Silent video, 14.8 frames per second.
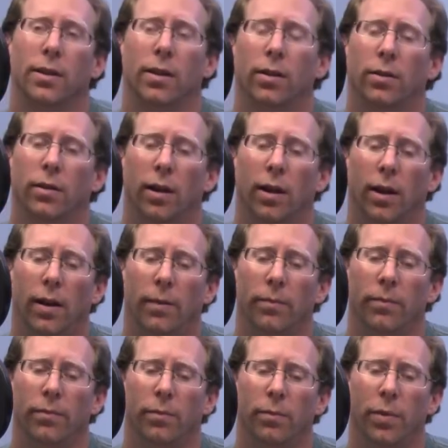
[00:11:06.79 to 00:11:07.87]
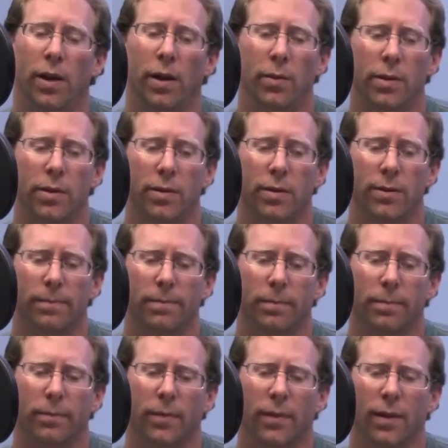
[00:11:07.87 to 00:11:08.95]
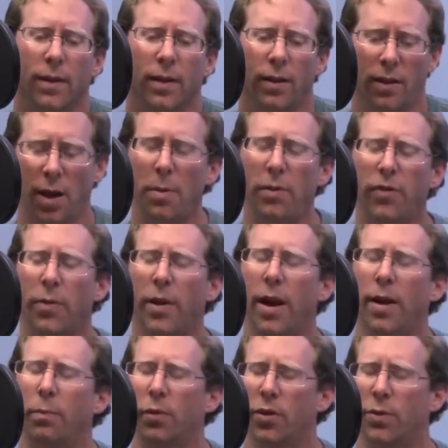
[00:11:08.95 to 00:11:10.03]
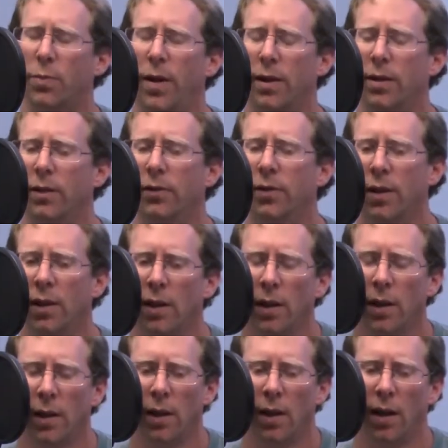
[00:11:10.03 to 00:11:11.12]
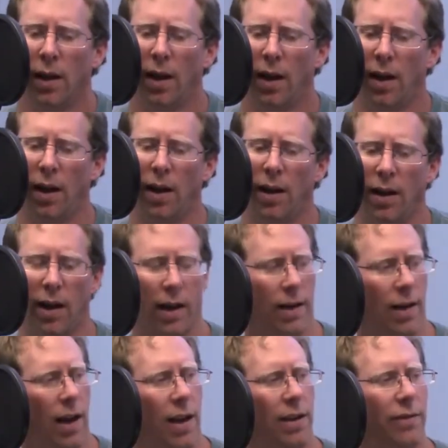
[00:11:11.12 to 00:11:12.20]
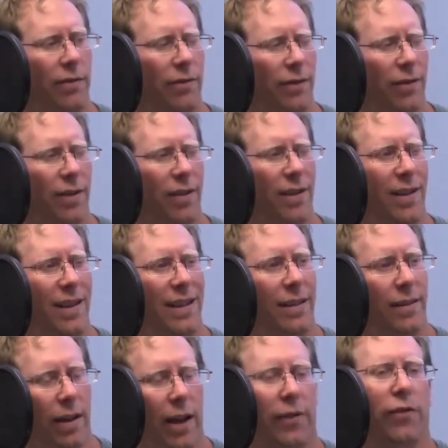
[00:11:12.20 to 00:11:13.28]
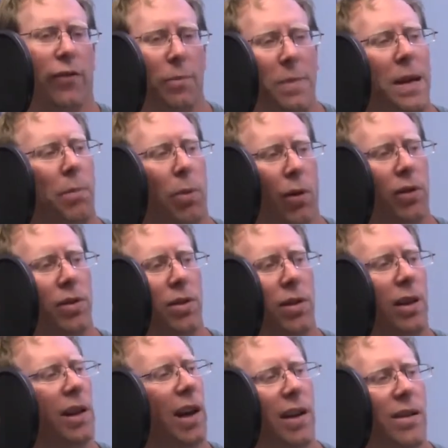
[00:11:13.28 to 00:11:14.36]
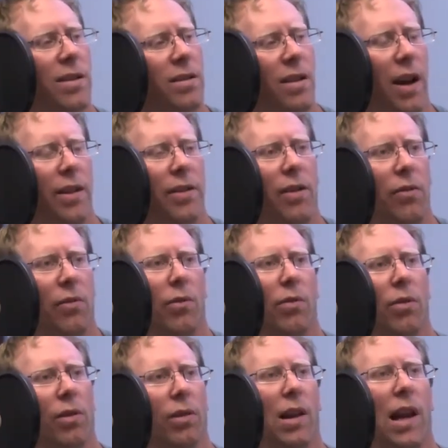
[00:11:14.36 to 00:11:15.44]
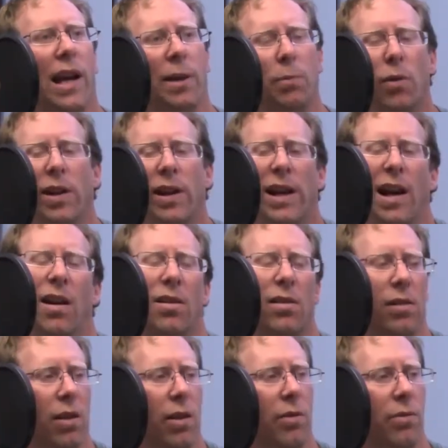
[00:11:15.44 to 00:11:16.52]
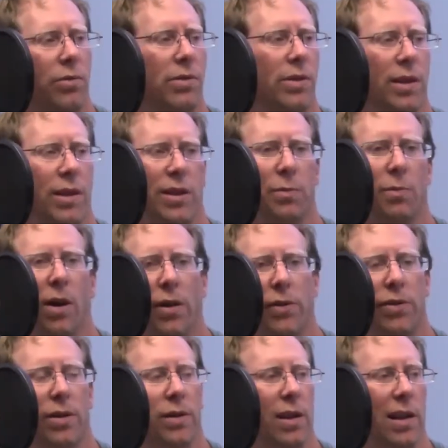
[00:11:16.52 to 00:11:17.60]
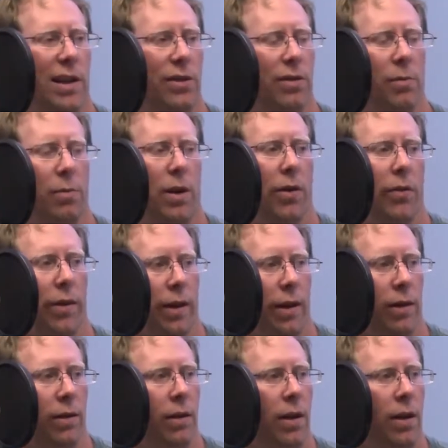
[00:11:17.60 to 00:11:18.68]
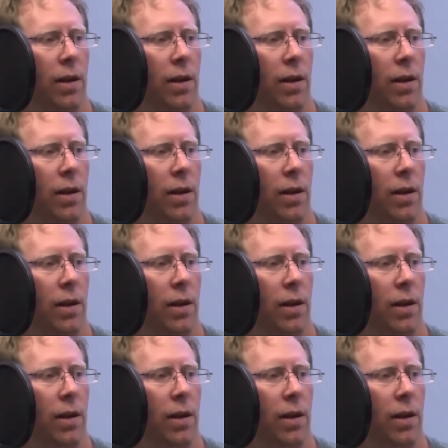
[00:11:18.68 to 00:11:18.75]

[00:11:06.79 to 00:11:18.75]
So, but it was coming from that perspective. I kind of like, for me personally, I don't like putting out clones as much as I like doing my own thing.